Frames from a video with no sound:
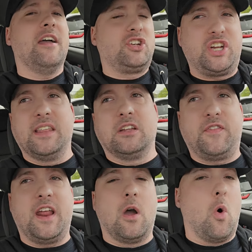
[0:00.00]
share this
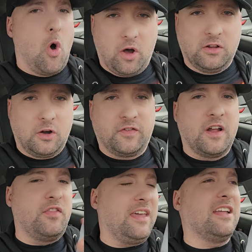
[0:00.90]
video all
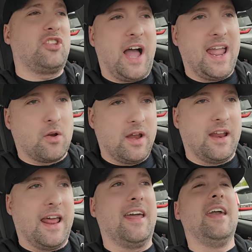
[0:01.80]
over the entire
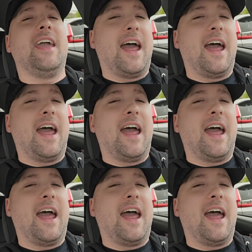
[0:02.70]
internet.